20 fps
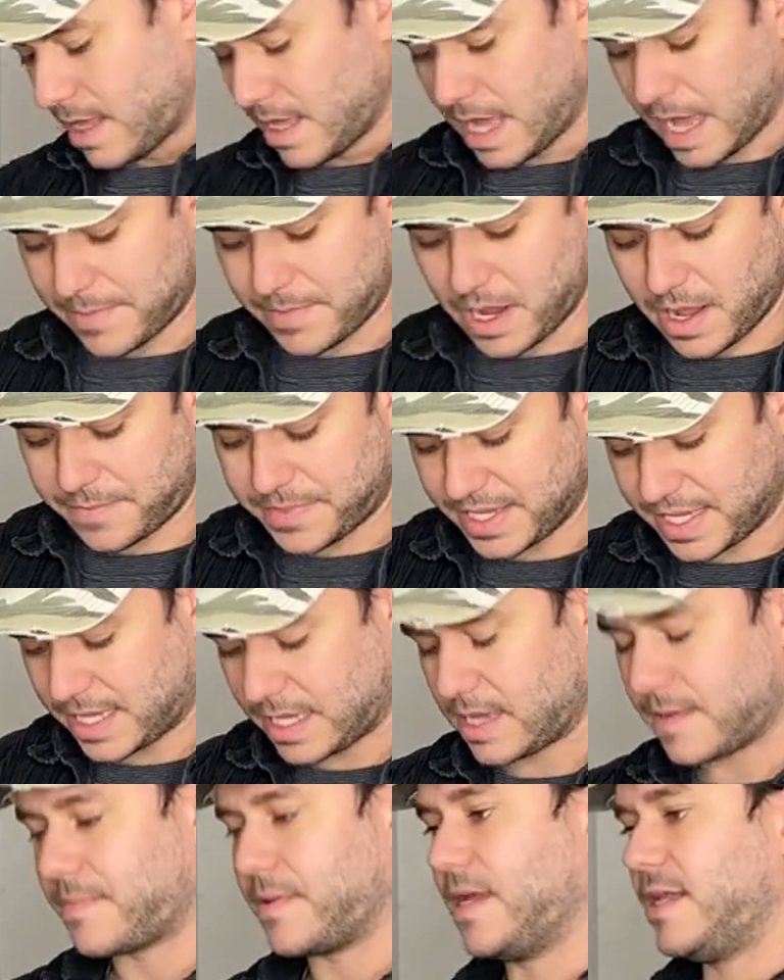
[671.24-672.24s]
I'm not
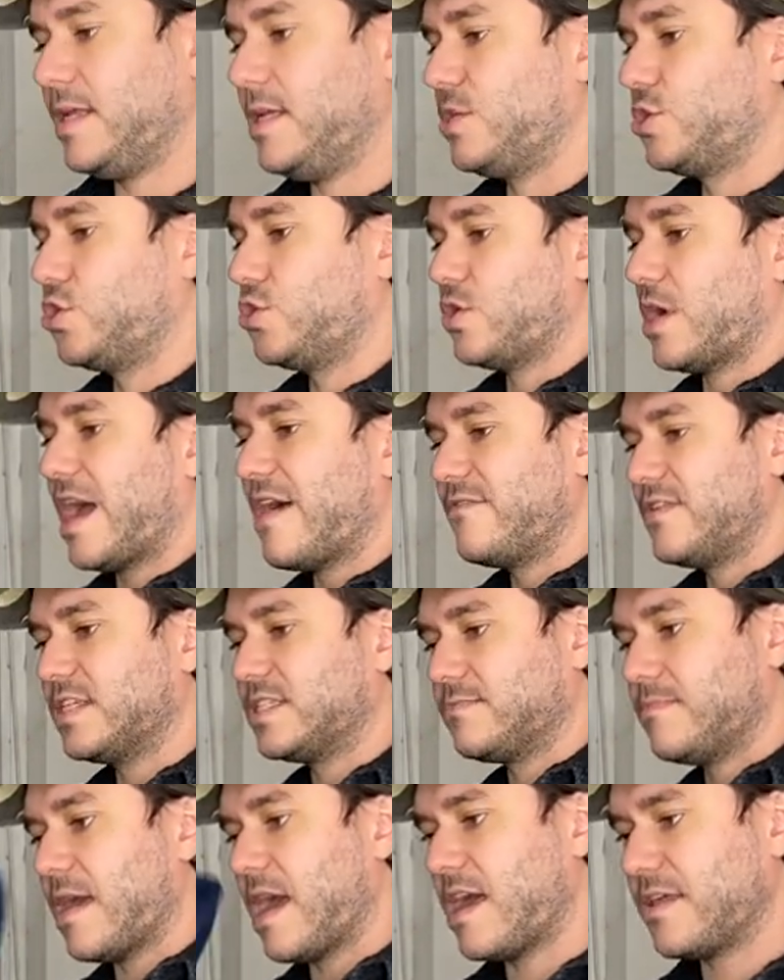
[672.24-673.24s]
picking up any
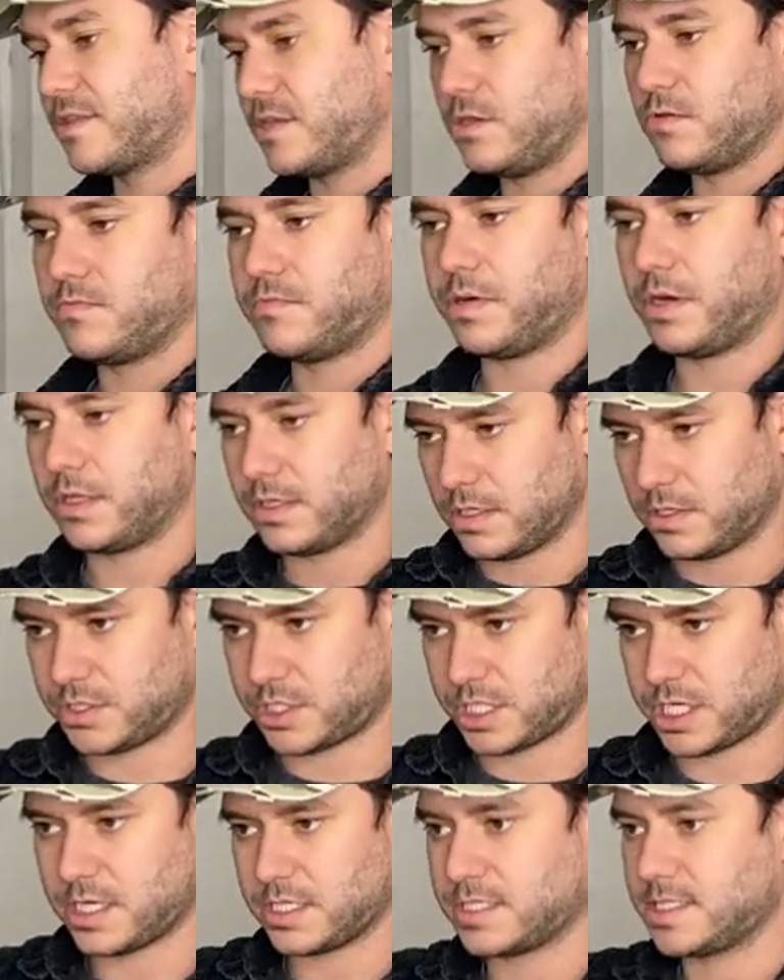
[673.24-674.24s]
TravisMathew polo
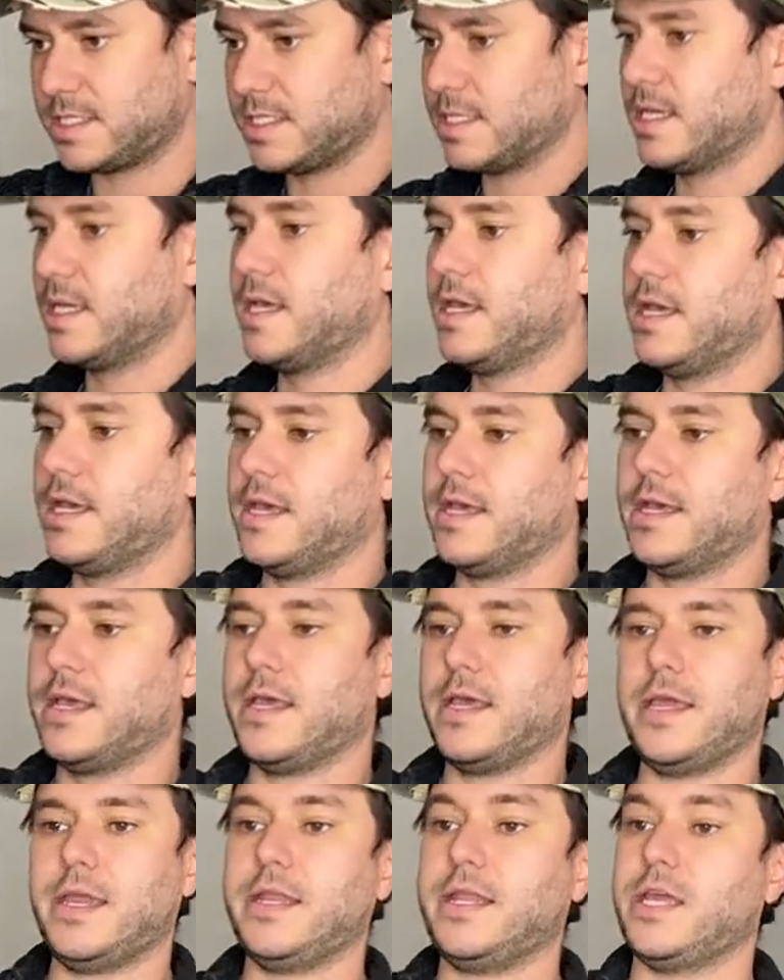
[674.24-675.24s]
shirts,
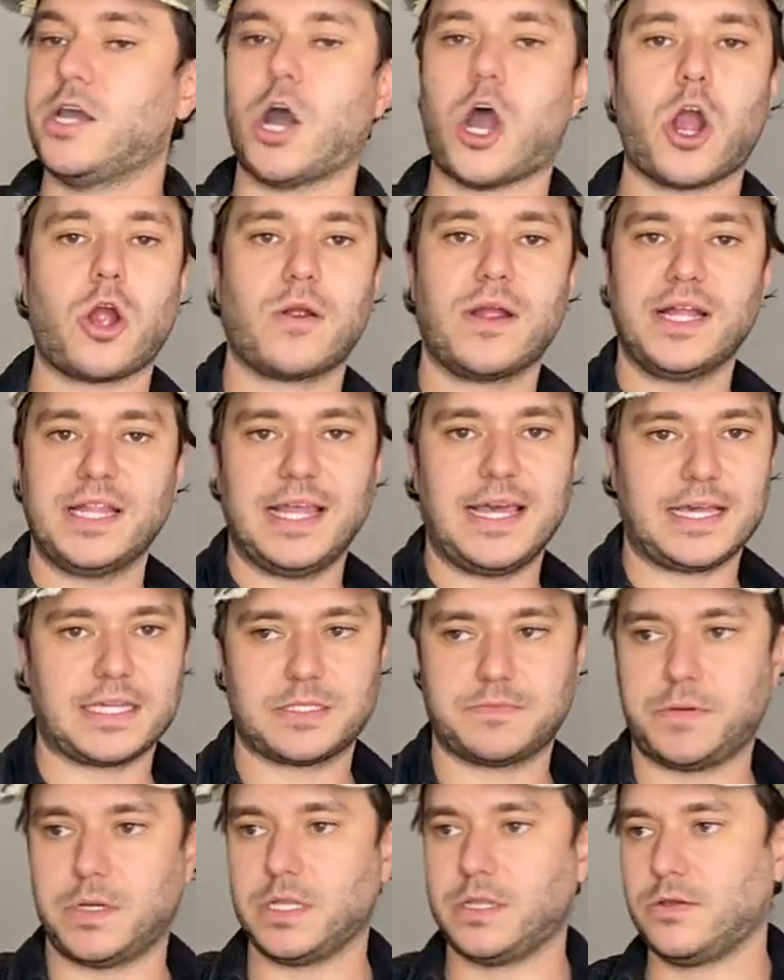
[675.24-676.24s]
any
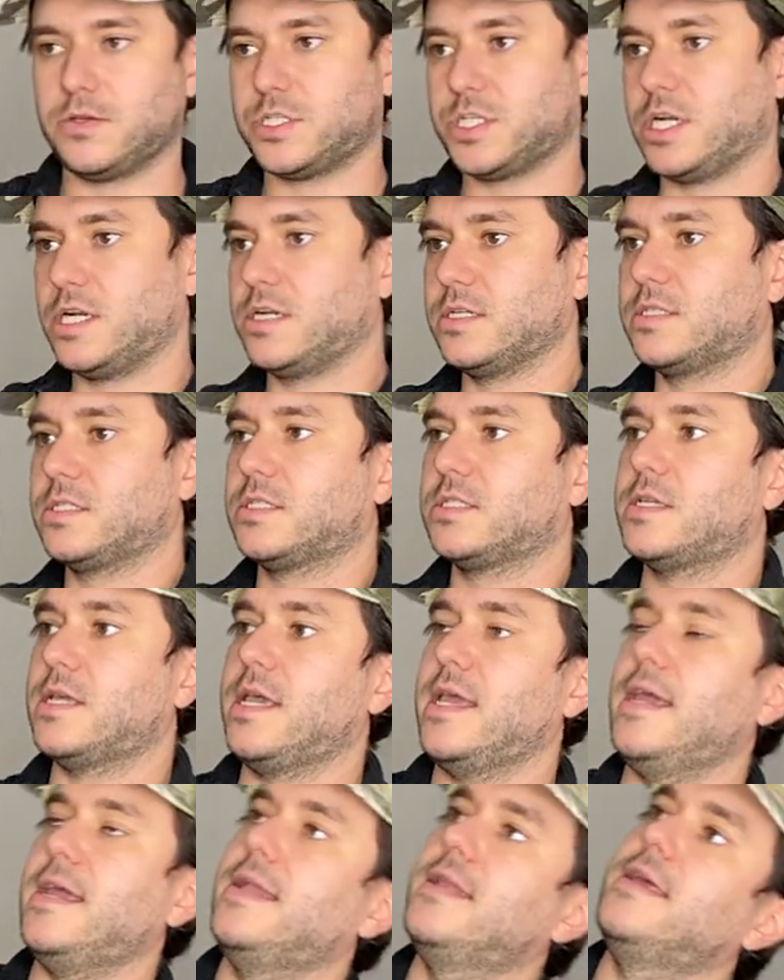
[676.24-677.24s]
RLX polo shirts,
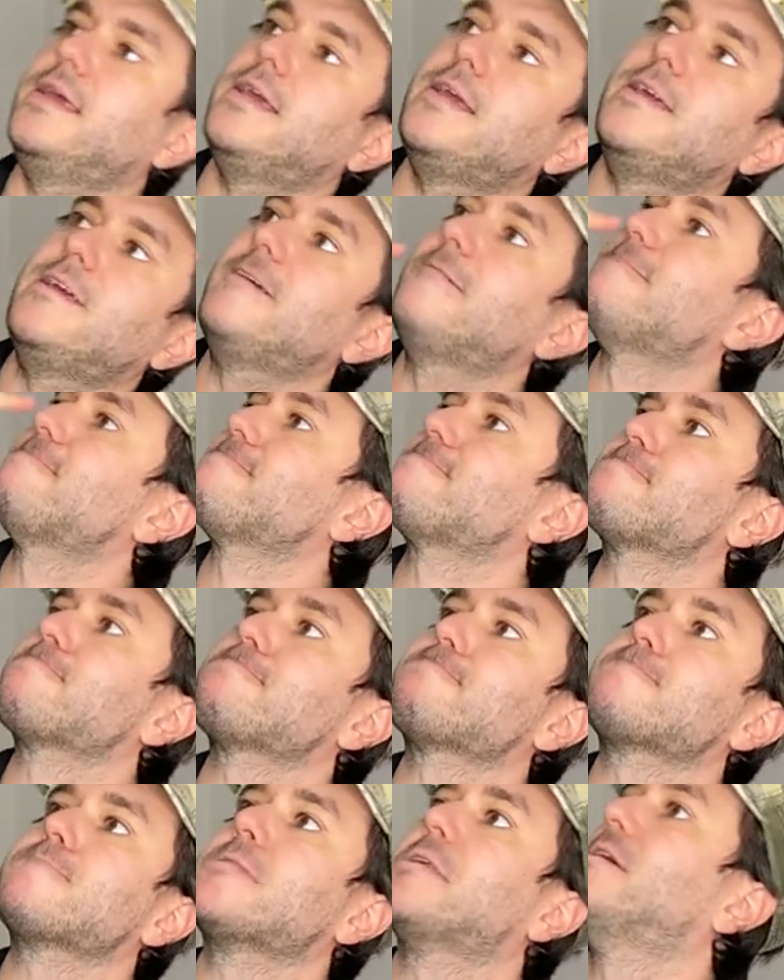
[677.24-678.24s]
any
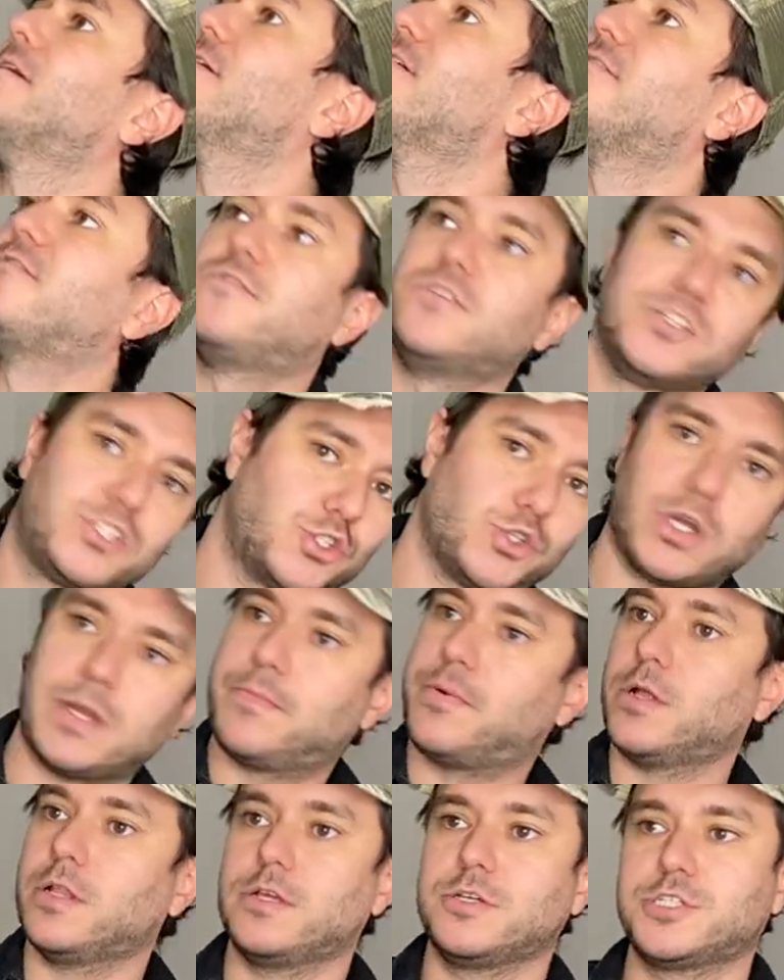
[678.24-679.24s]
FootJoy
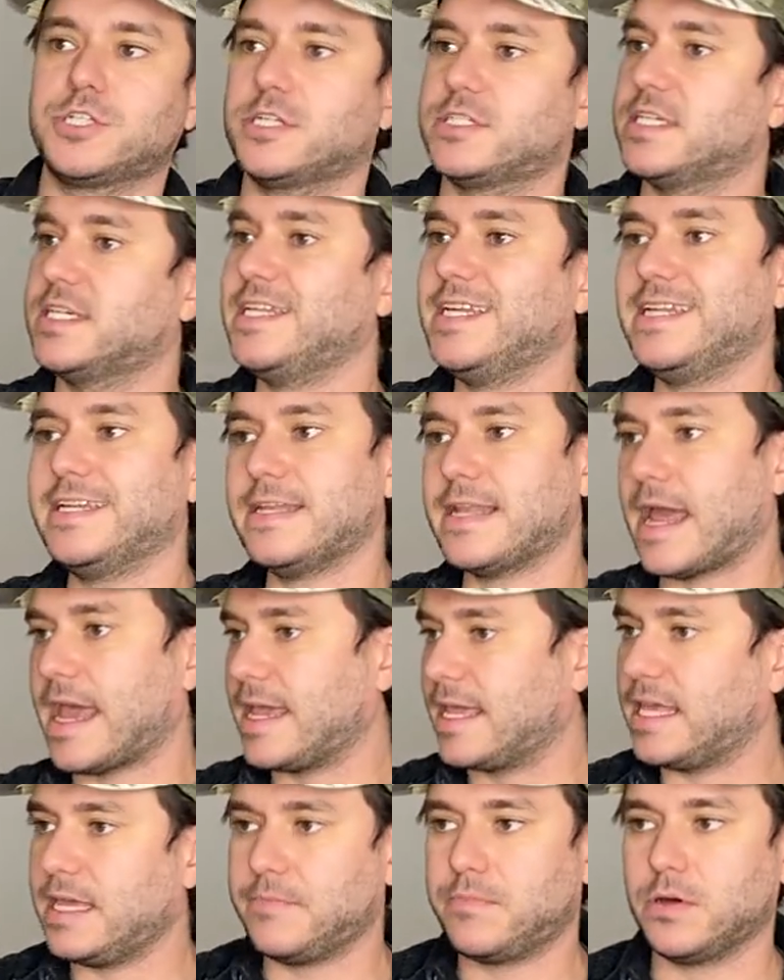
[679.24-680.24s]
polo shirts, any
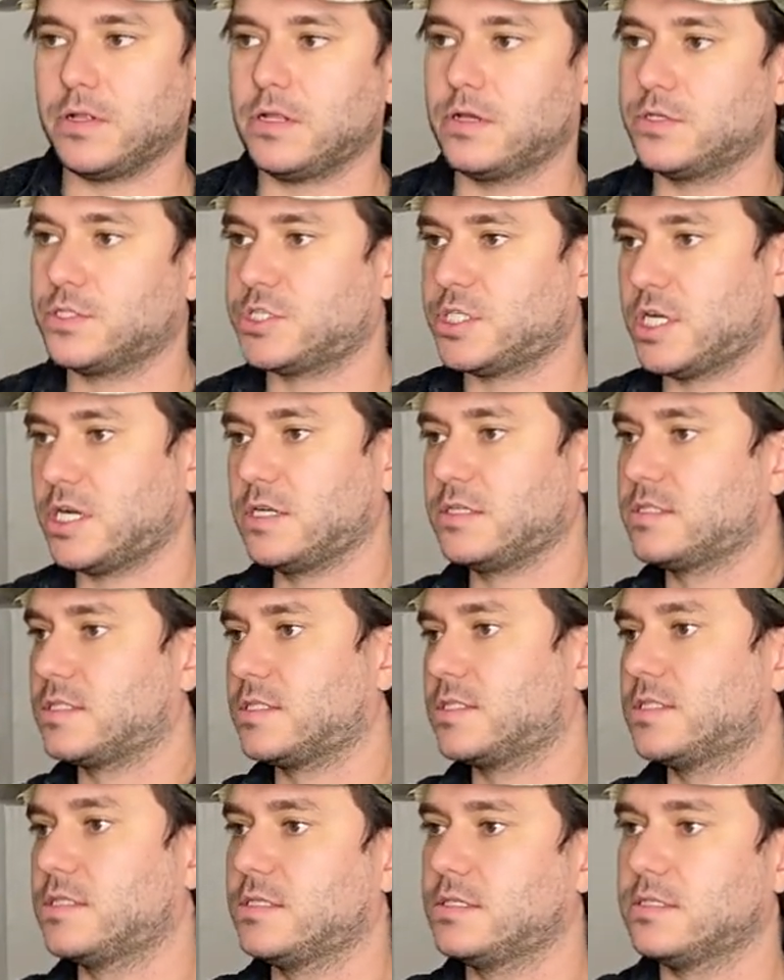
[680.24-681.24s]
Nike polo
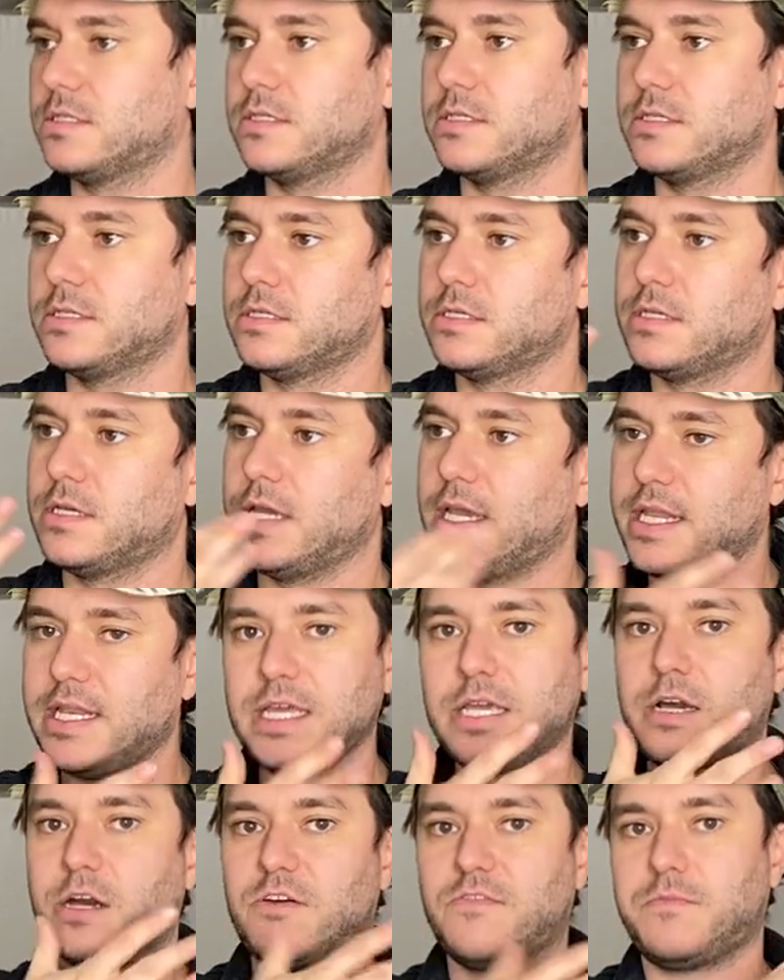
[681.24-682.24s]
shirts any
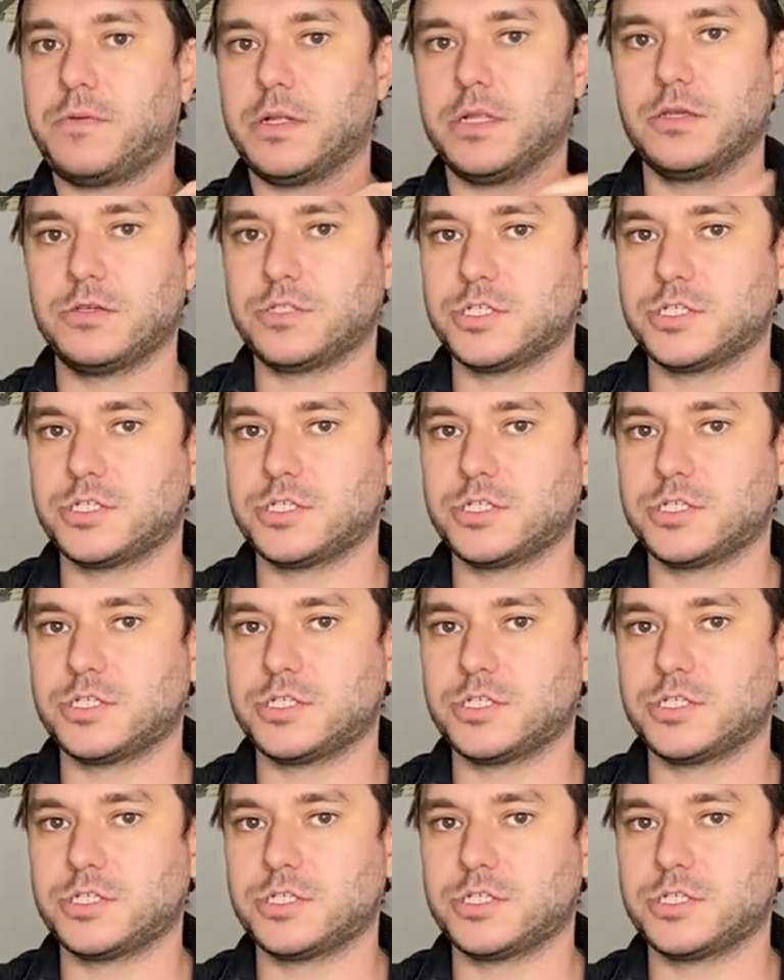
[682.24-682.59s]
golf polo